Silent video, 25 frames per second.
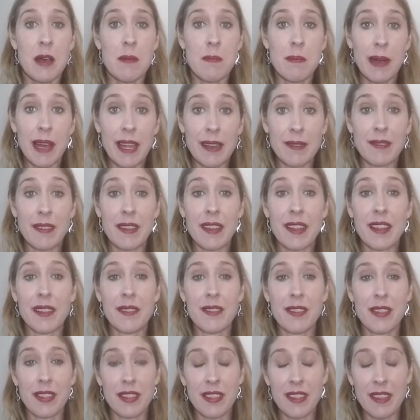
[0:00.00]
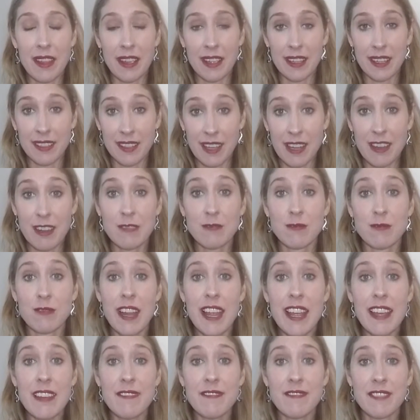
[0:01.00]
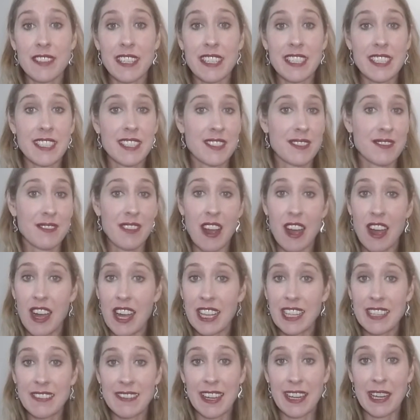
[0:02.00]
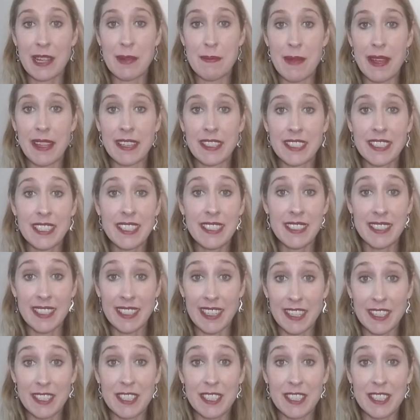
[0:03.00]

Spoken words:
But Reve is highly recommended.